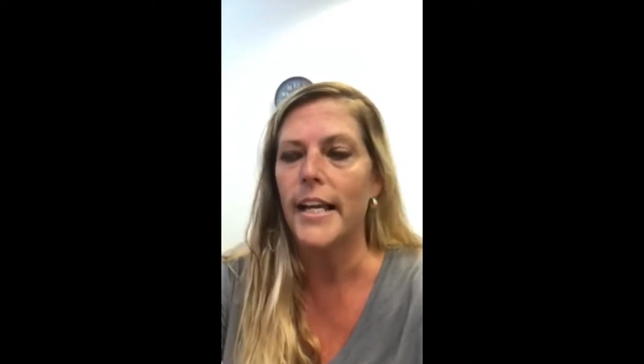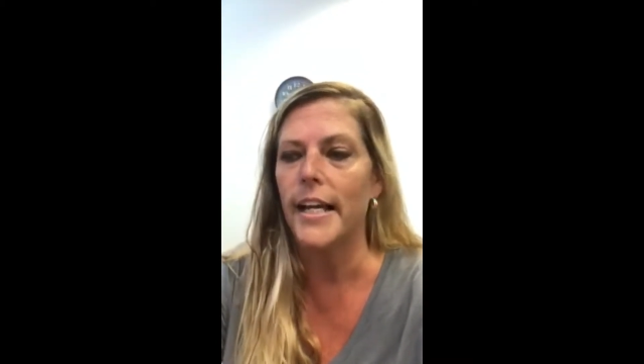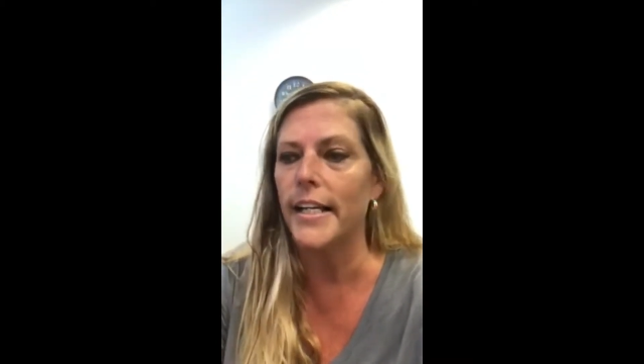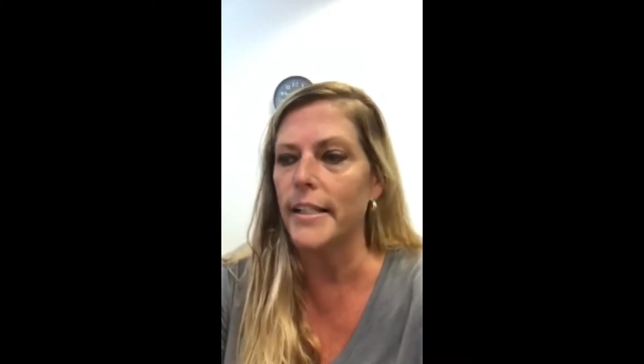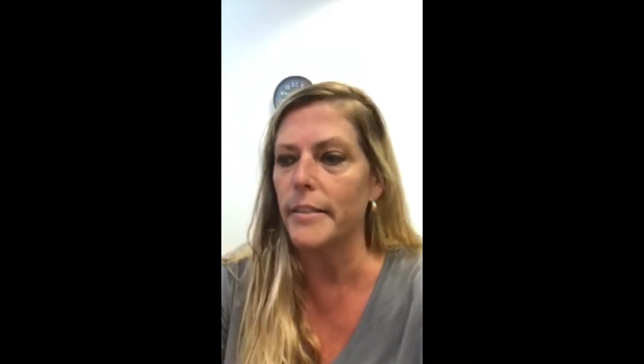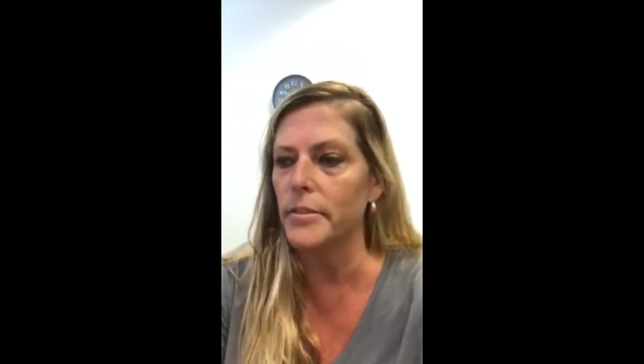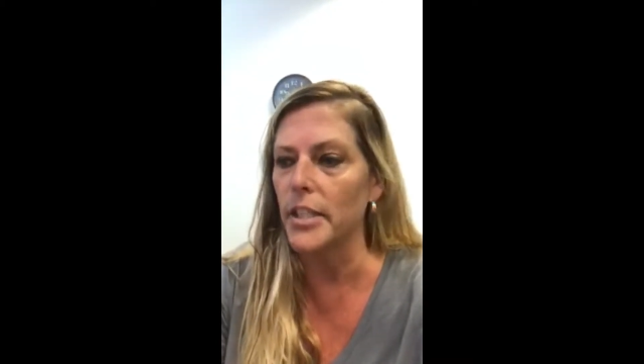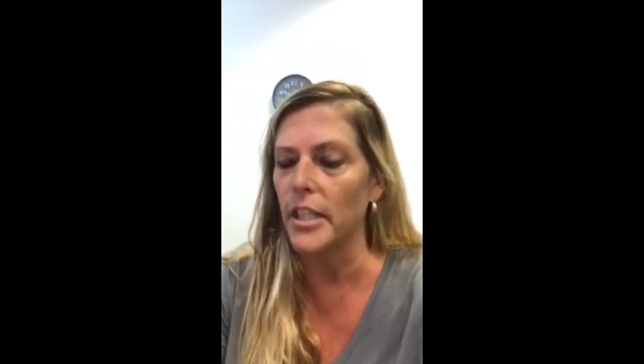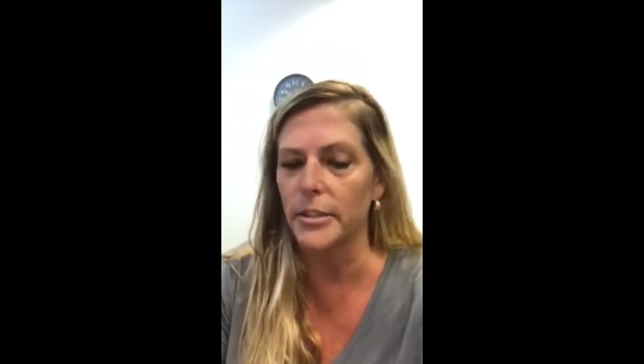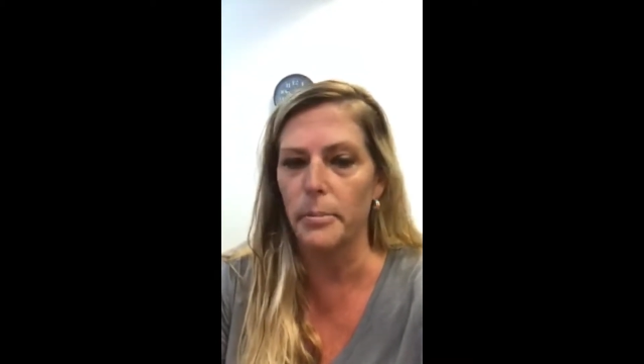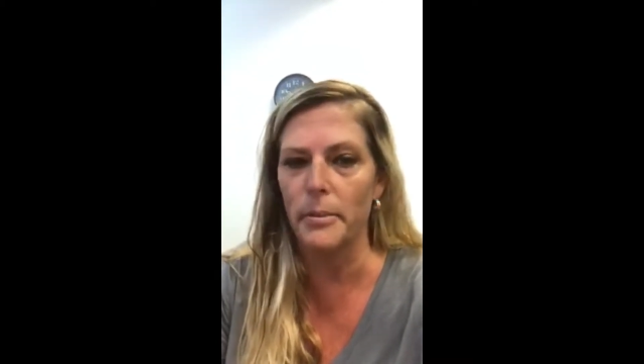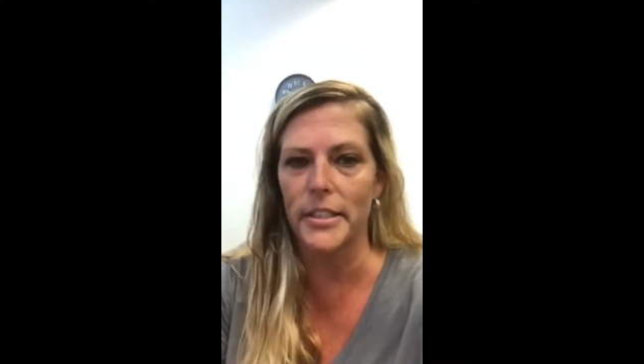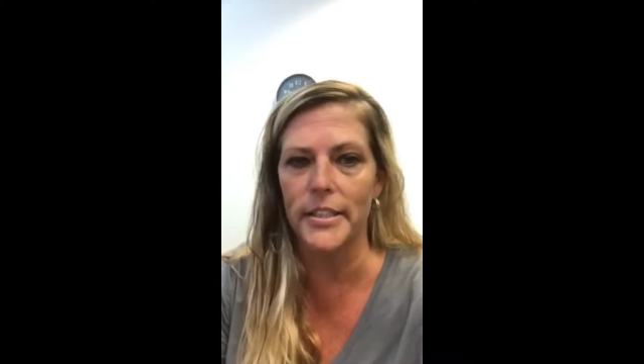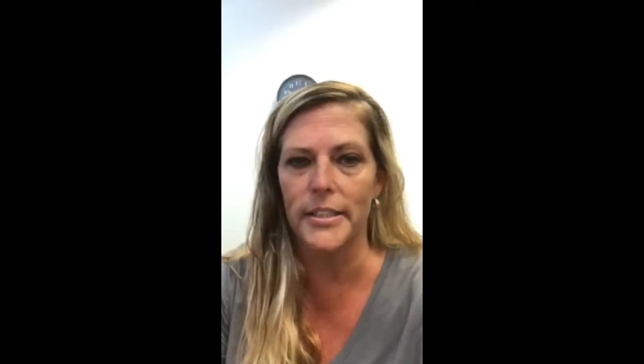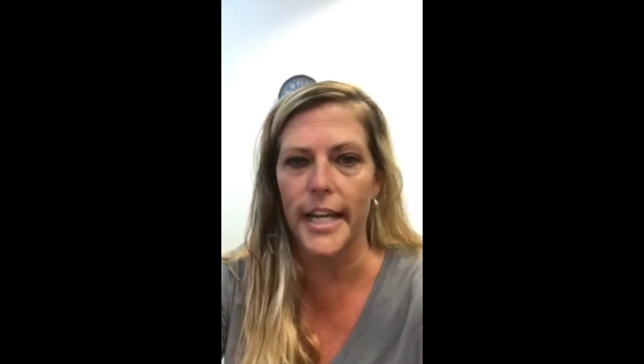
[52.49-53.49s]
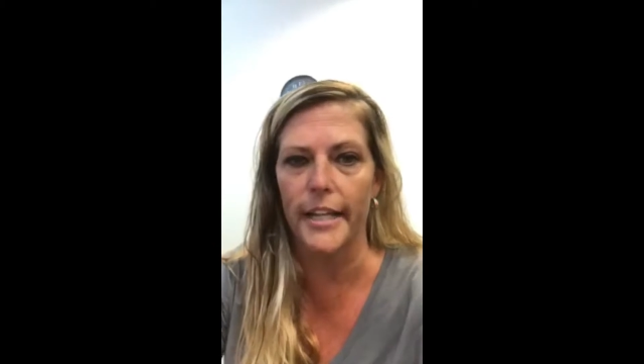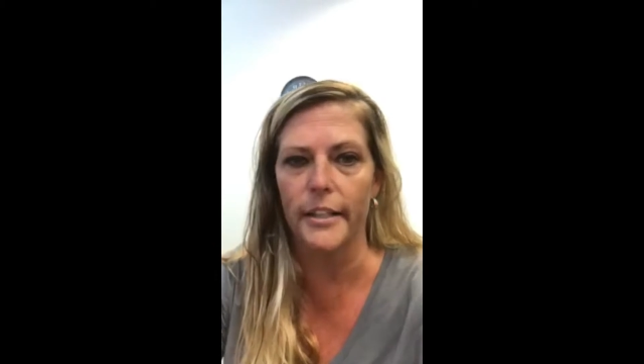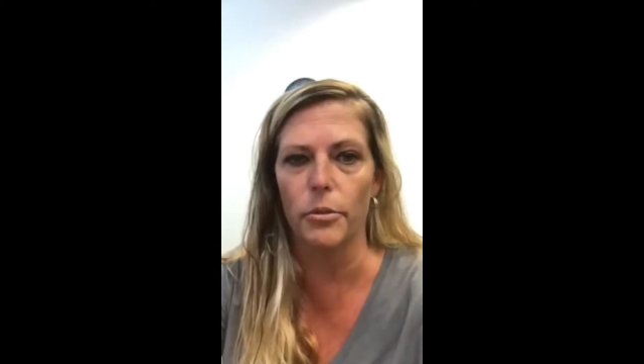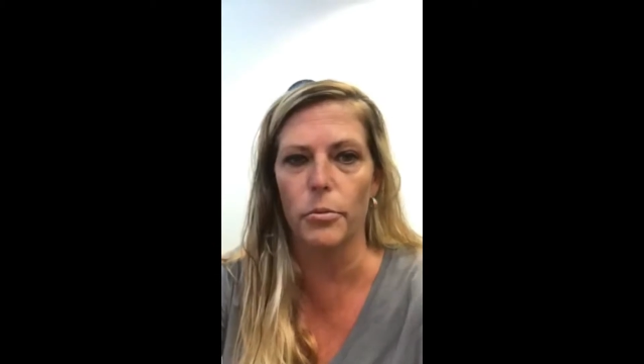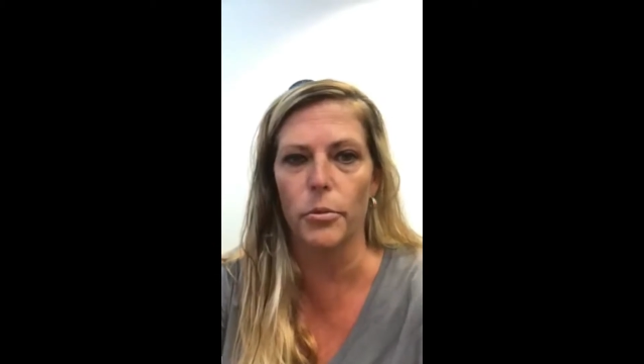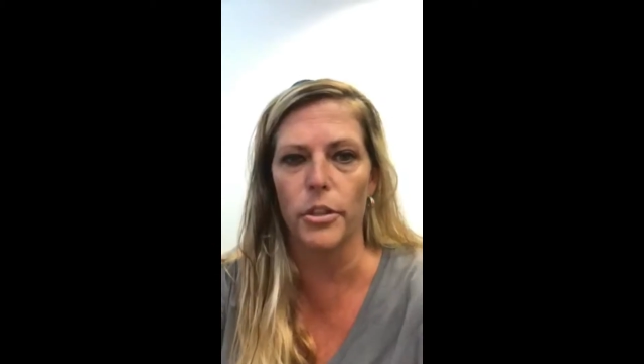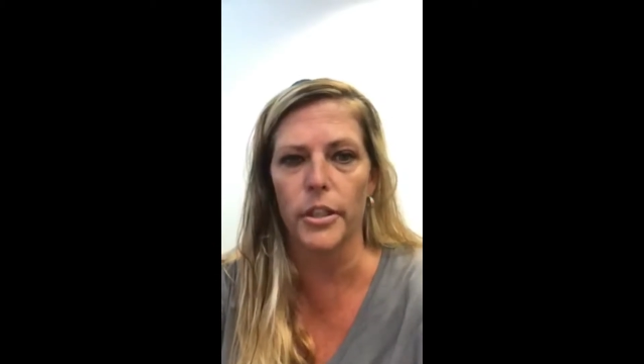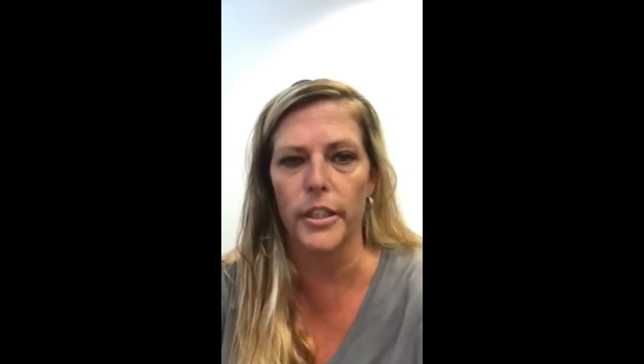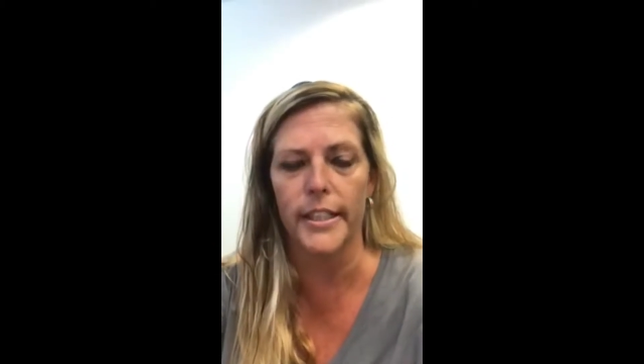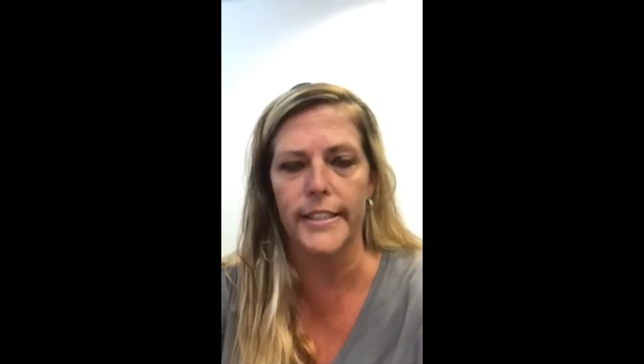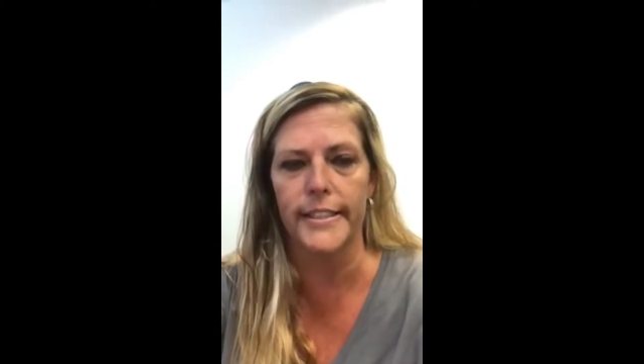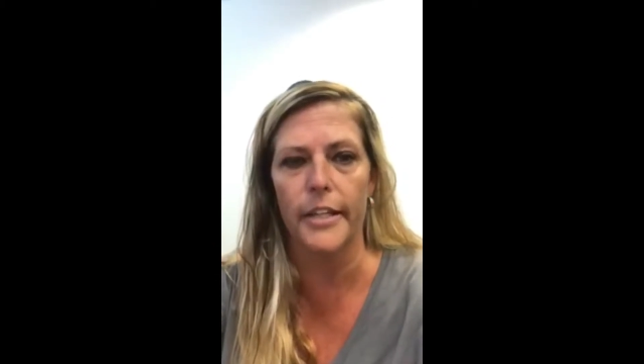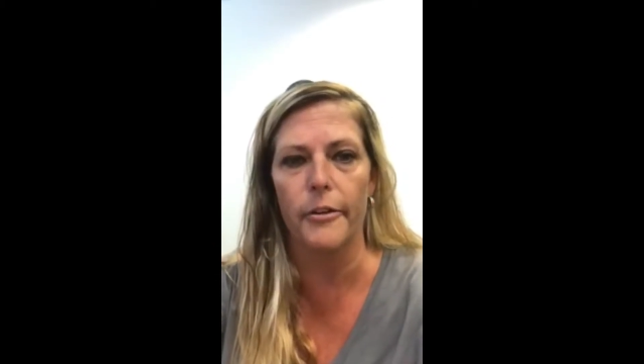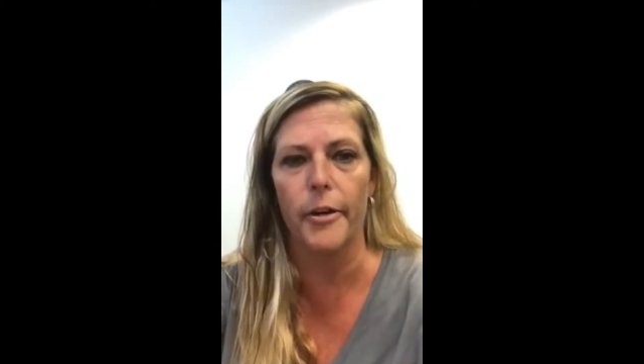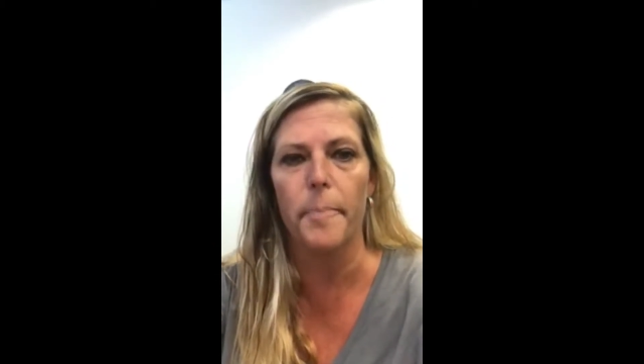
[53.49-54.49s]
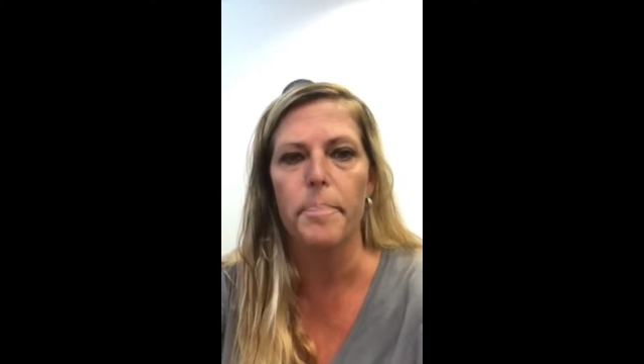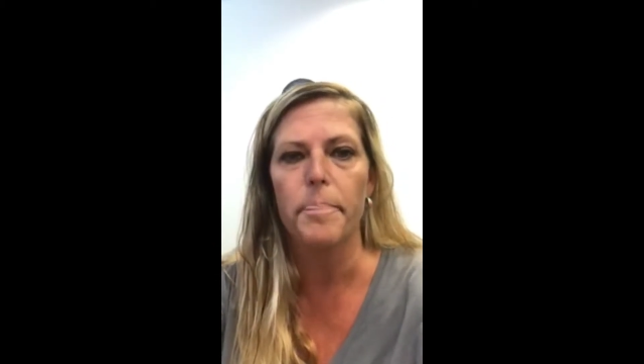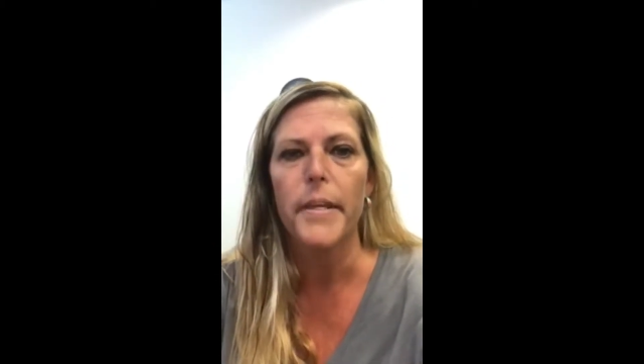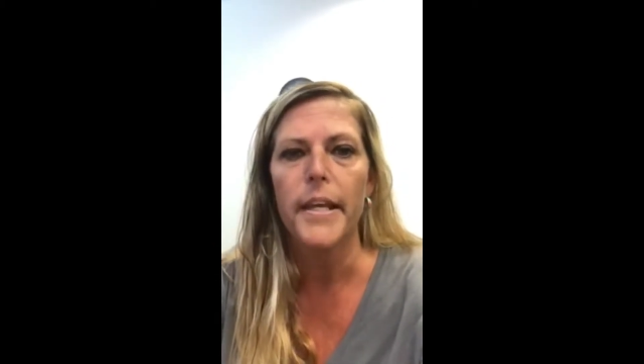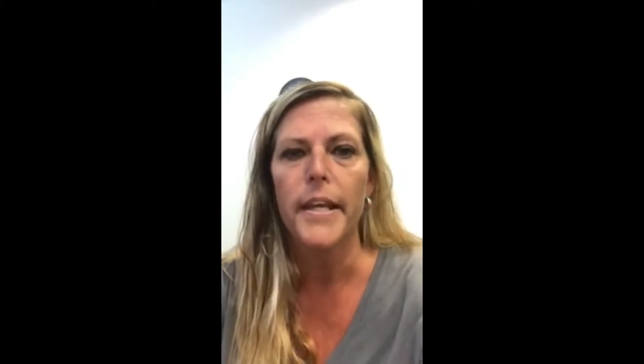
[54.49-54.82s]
Talks about the title work, etc.